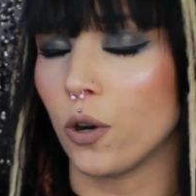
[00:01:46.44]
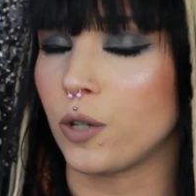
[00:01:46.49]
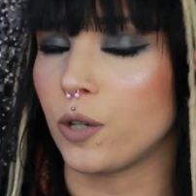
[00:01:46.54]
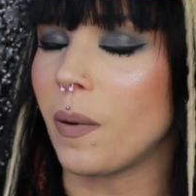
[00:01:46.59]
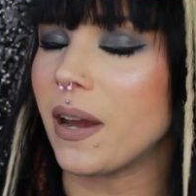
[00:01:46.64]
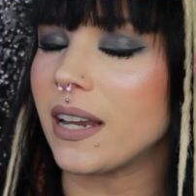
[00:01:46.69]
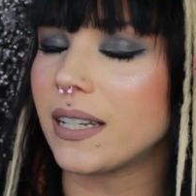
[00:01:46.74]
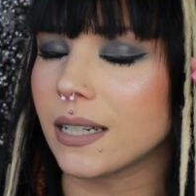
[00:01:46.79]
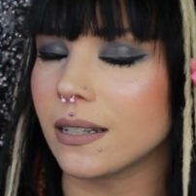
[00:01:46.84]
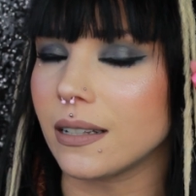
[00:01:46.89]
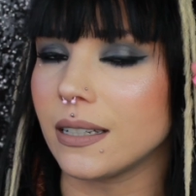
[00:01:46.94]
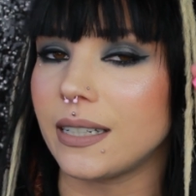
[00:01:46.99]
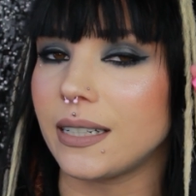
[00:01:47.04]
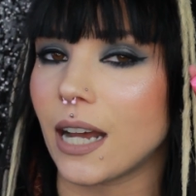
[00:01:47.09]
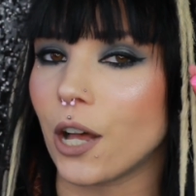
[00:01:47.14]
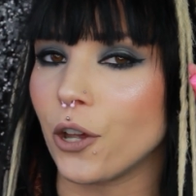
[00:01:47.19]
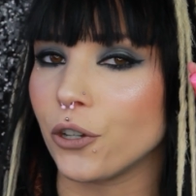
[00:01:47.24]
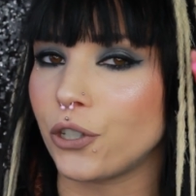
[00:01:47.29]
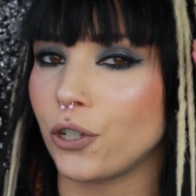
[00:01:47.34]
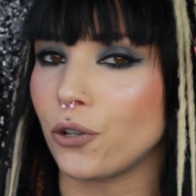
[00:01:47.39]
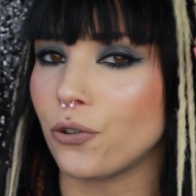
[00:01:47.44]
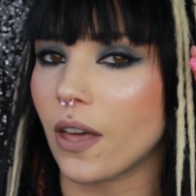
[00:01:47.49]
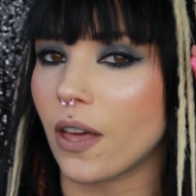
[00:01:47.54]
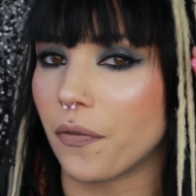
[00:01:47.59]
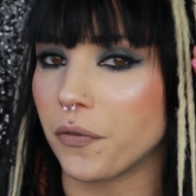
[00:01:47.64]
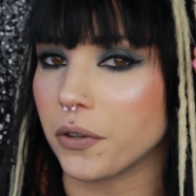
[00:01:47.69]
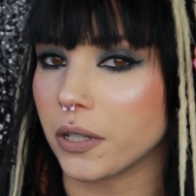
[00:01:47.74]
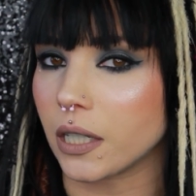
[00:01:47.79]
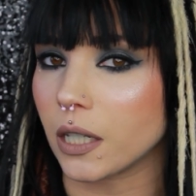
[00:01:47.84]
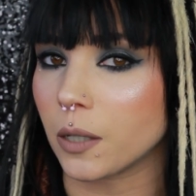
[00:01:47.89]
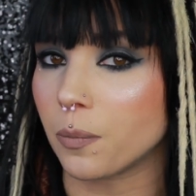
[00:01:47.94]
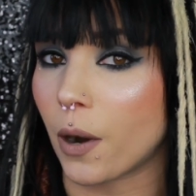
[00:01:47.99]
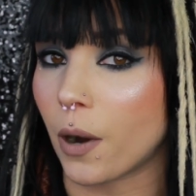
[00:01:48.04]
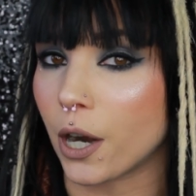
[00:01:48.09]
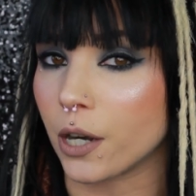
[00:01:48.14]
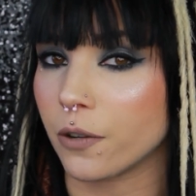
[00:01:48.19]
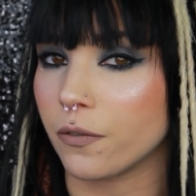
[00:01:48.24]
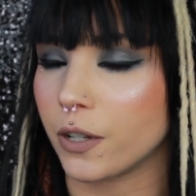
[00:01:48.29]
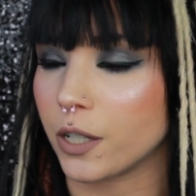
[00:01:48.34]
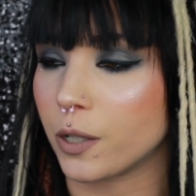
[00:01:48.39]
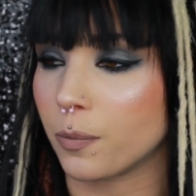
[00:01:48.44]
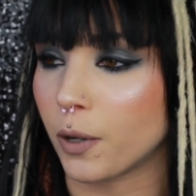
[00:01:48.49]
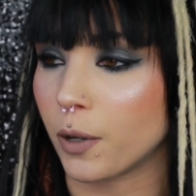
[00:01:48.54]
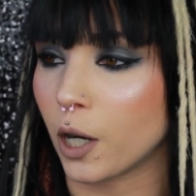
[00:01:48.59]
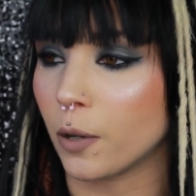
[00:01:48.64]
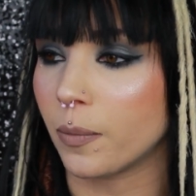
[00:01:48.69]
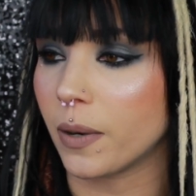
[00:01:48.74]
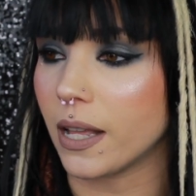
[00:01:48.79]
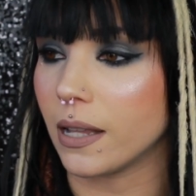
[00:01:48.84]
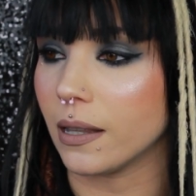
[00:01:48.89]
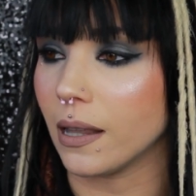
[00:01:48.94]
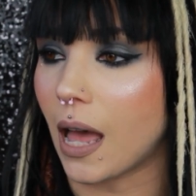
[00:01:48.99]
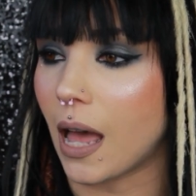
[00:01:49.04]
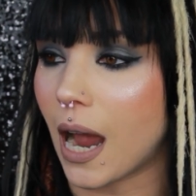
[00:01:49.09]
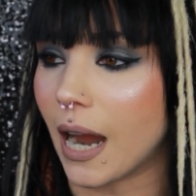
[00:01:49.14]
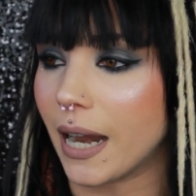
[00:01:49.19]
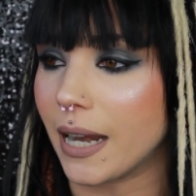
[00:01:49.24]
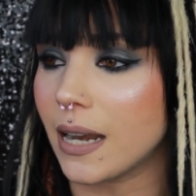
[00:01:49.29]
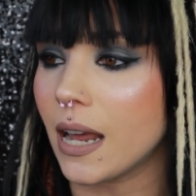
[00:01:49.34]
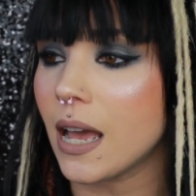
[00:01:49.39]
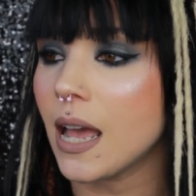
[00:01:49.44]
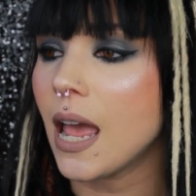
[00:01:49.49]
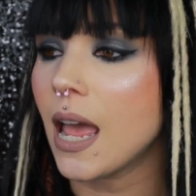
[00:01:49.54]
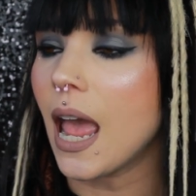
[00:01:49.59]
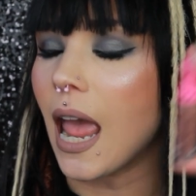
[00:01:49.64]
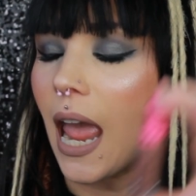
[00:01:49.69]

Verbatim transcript: which basically tells you that this is part of his permanent line.